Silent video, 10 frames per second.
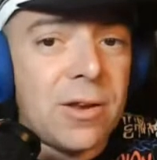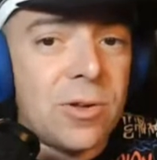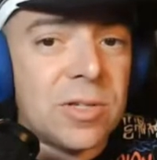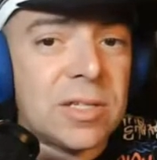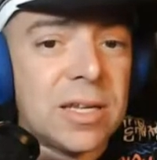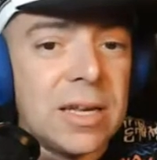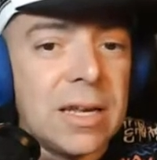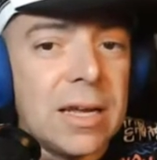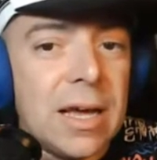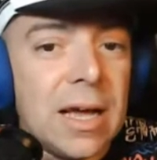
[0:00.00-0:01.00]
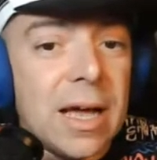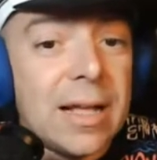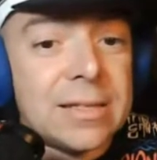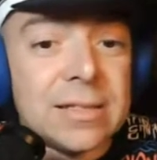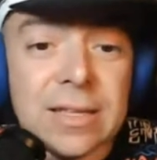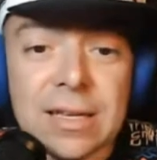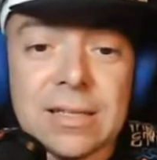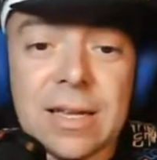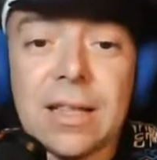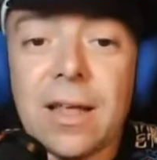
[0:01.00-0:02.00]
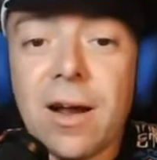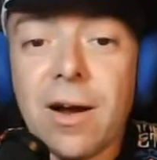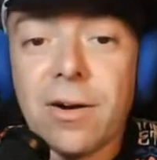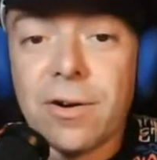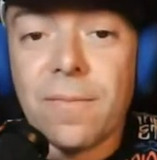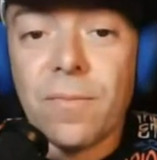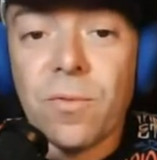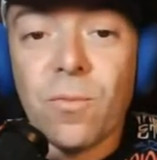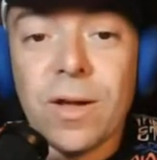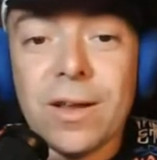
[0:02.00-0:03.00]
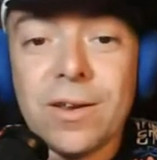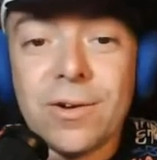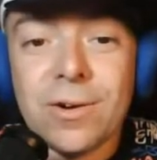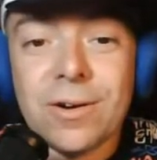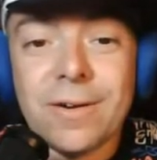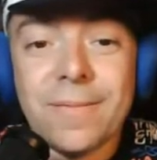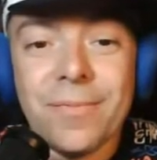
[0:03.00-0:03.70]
news. That's a lot harder when you're